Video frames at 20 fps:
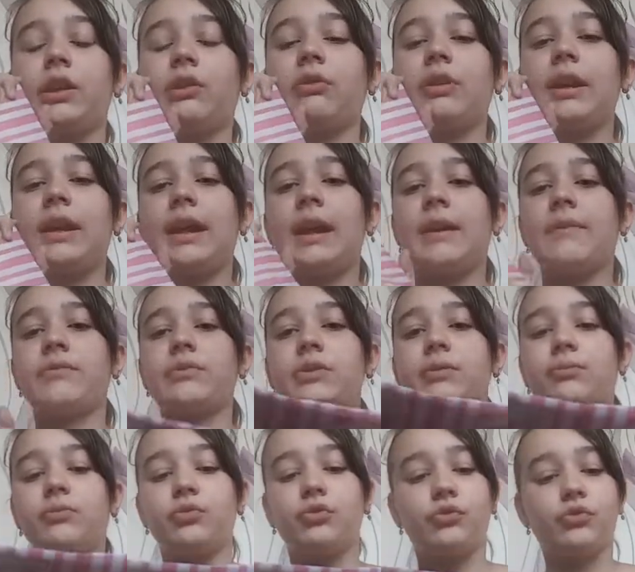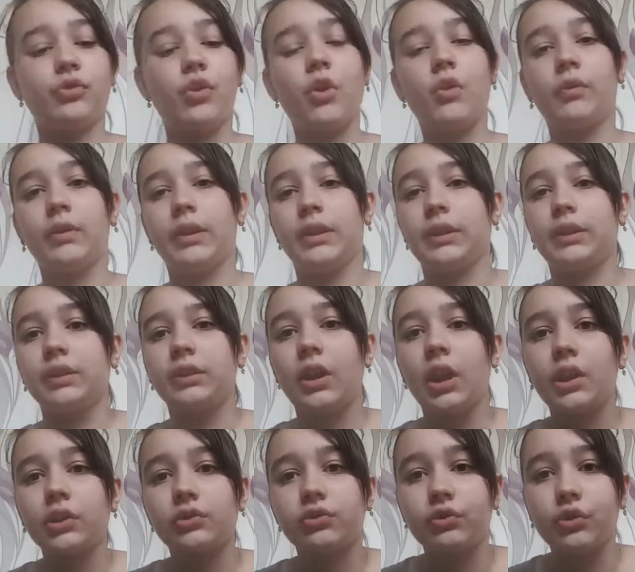I have some
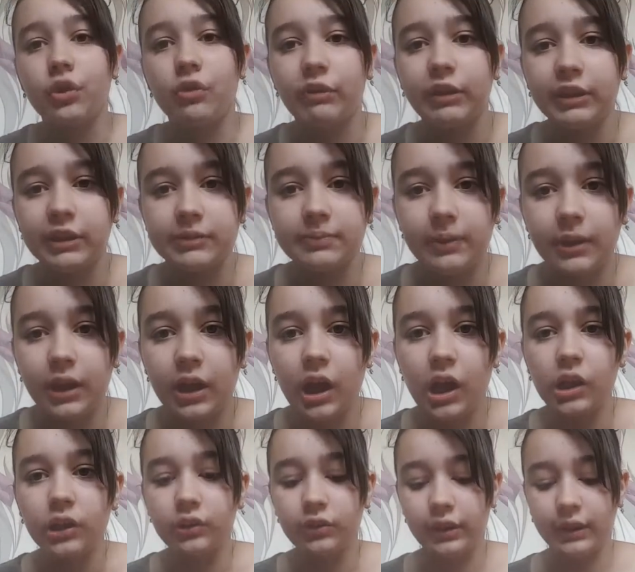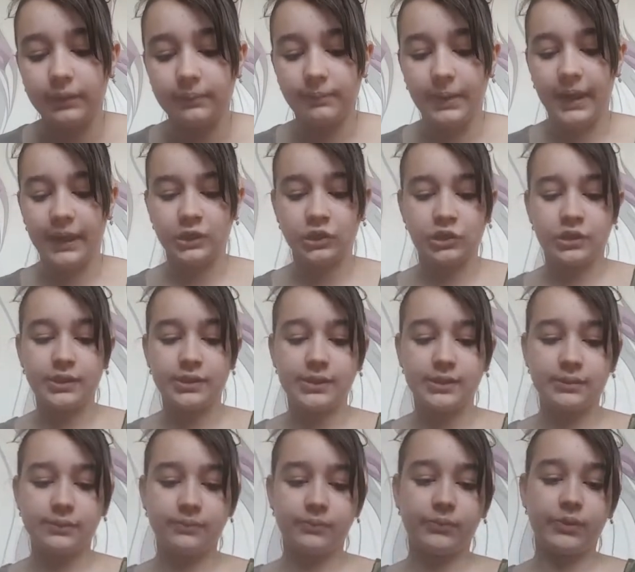not drawings, but coloring pages,
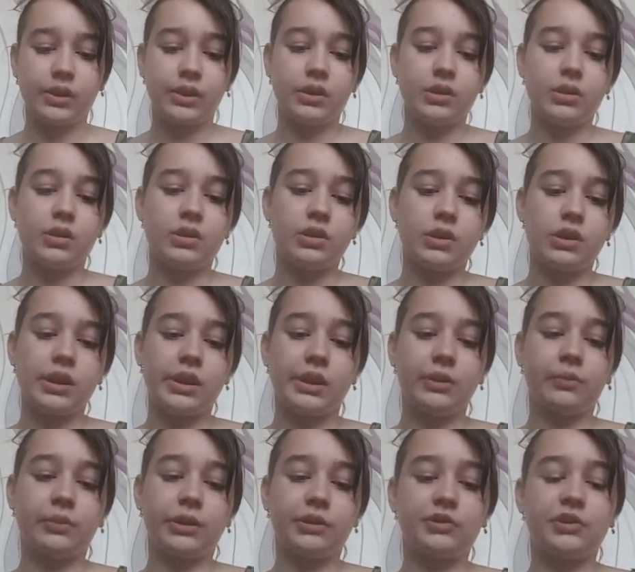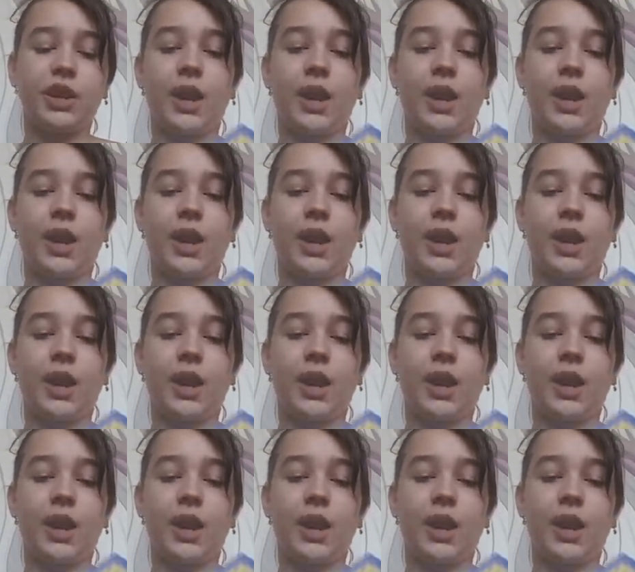in which